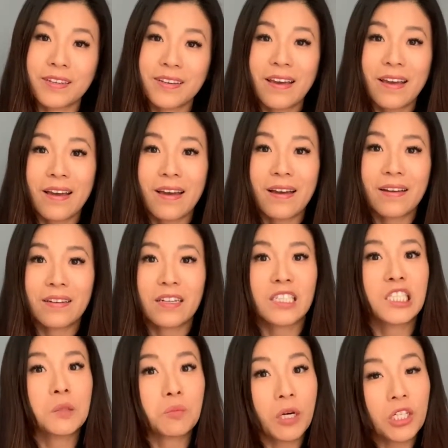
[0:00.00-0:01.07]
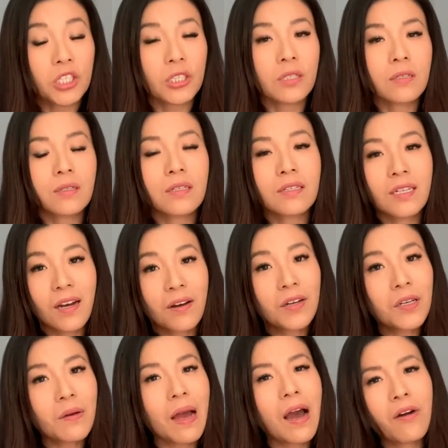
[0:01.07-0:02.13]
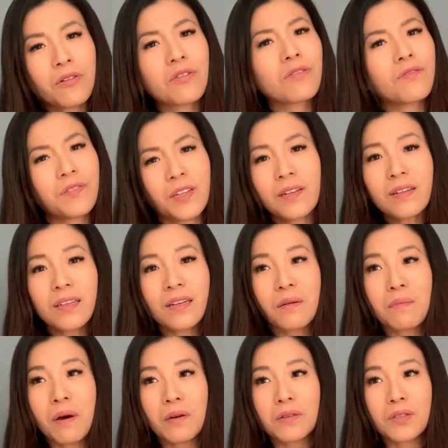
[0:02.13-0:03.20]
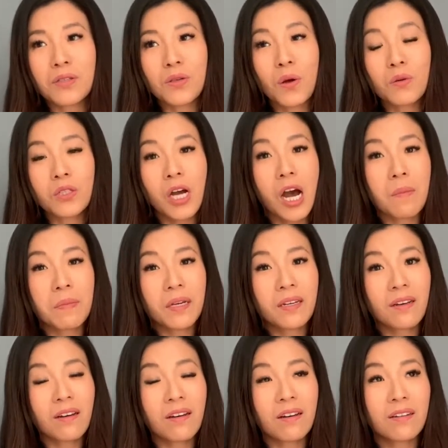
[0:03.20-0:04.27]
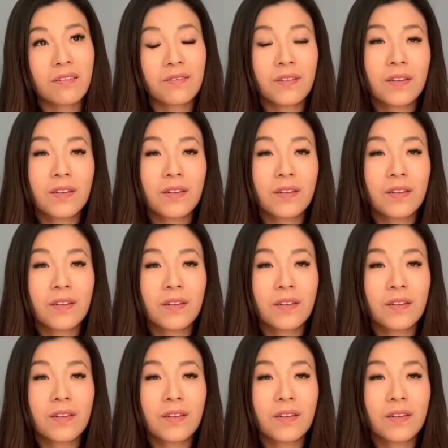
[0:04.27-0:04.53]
and expressions to tell you how they're feeling about this whole topic of